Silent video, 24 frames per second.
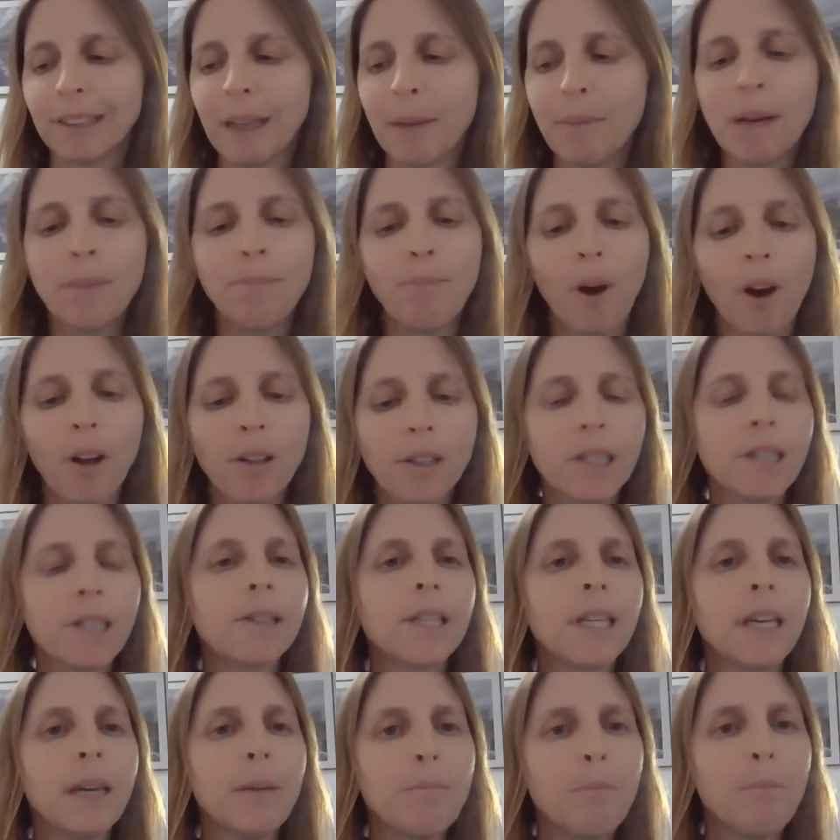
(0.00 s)
Semel posits
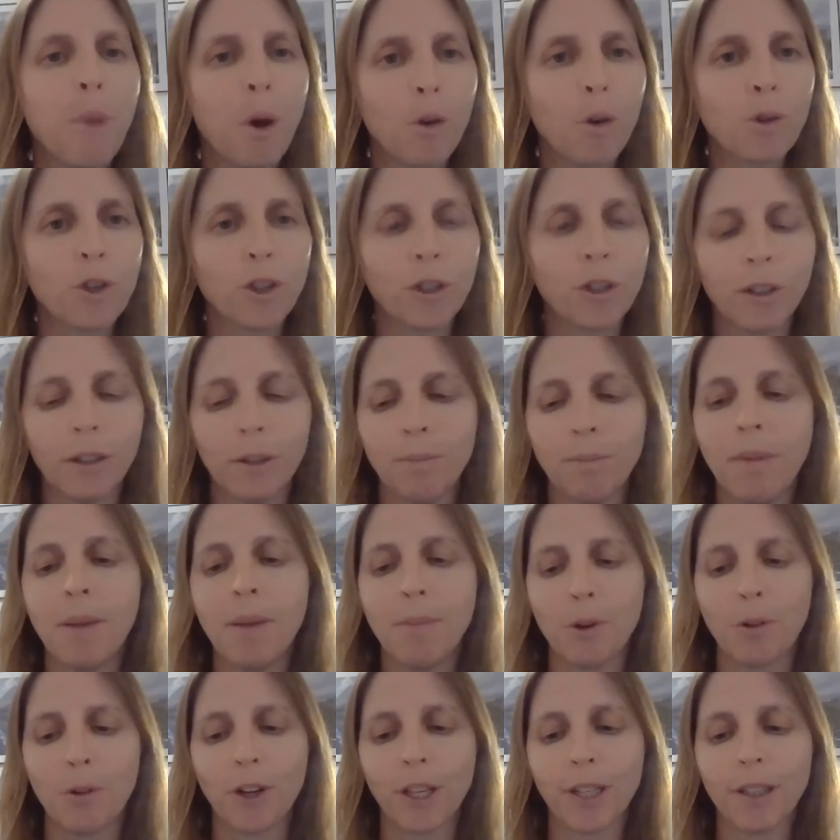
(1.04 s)
the emotional
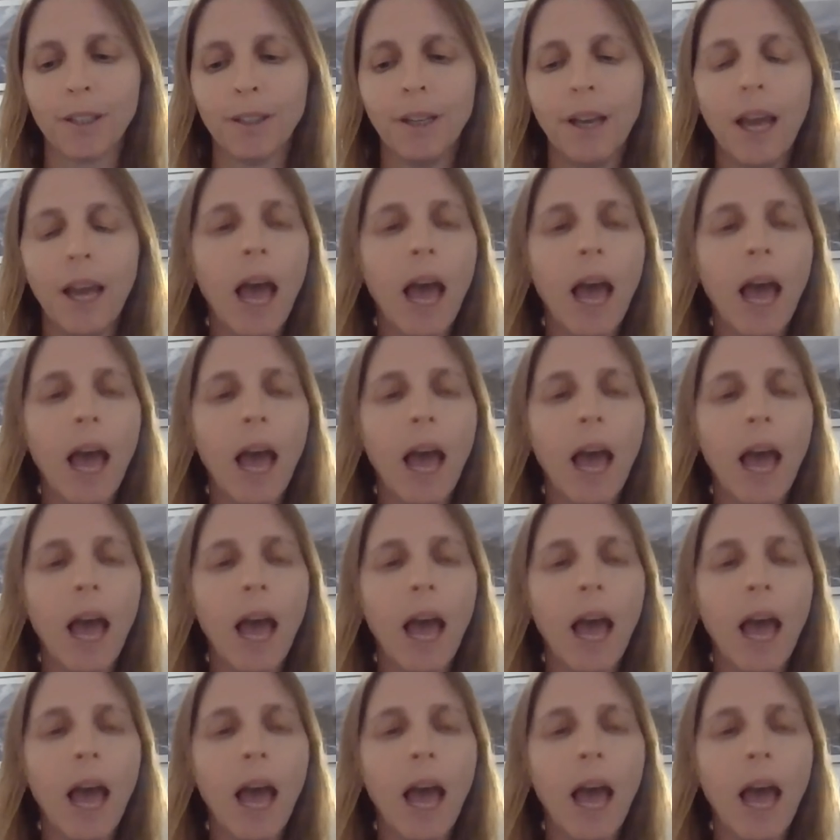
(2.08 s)
memory,